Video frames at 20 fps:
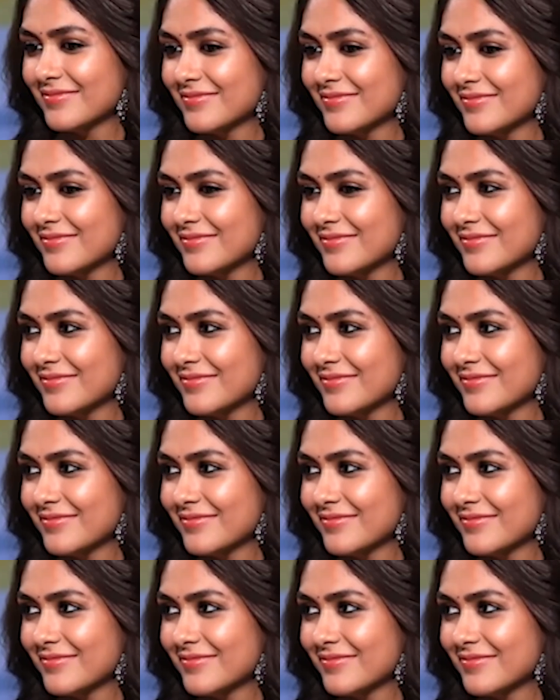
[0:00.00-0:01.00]
it's a
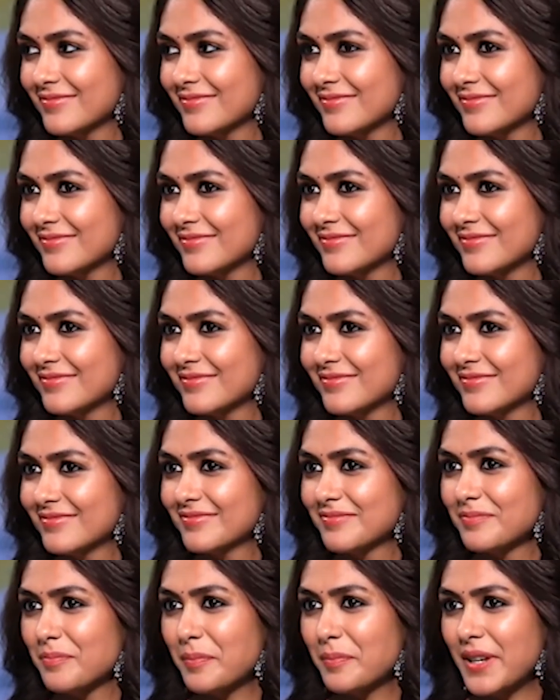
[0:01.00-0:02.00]
uh,
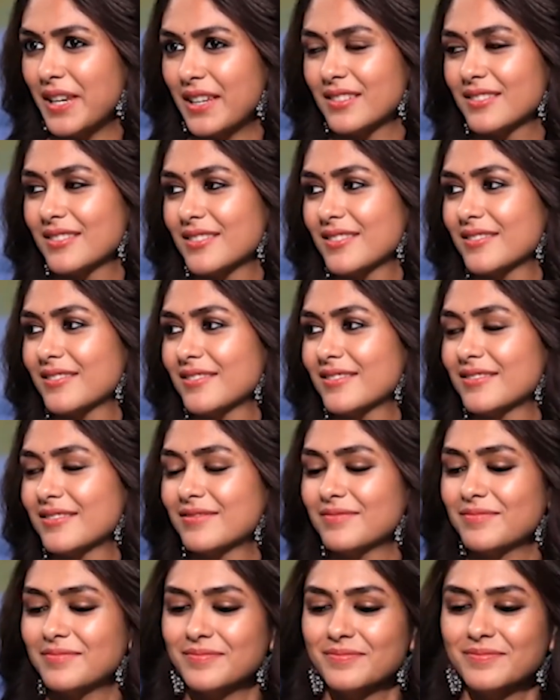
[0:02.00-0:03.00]
it's a very nice thing.
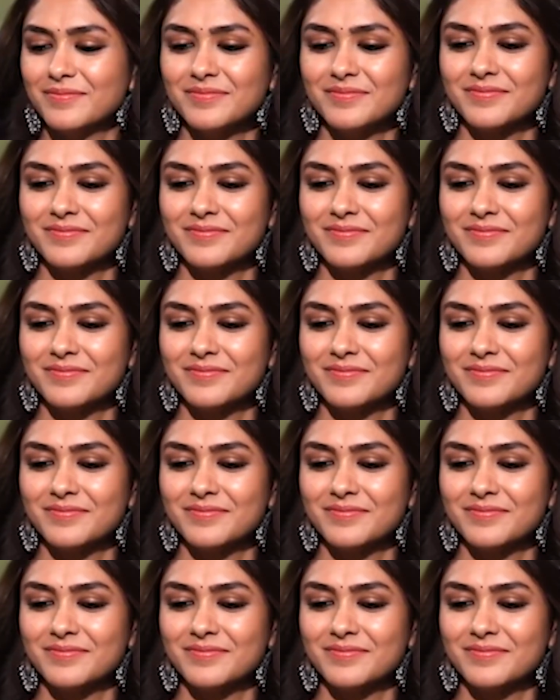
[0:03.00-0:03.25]
Yeah,